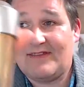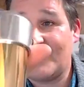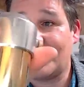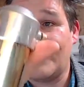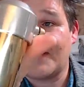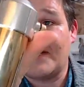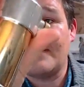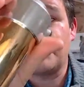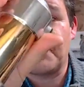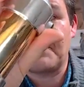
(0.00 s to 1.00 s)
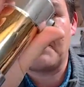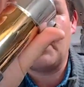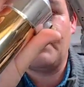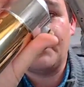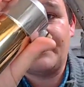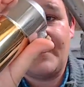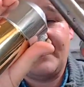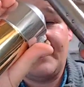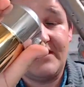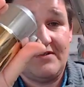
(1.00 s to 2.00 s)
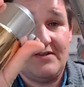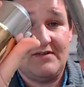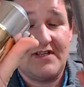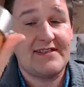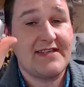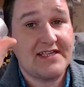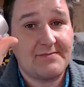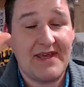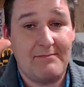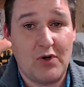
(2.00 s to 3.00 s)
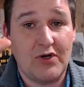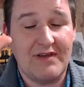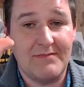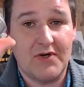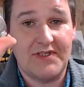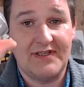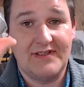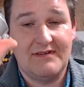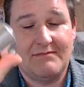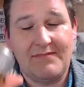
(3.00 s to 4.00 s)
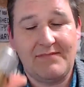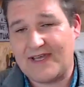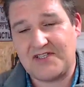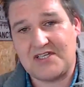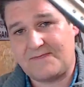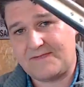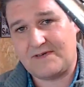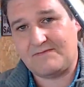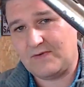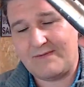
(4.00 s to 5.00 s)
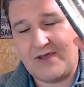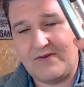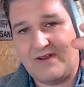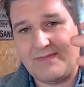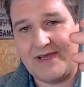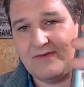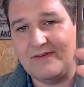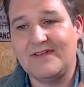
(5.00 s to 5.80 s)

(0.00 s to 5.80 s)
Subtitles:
That's another small mod that I like to. That's my pocket mod, but that's just for when I'm out and about.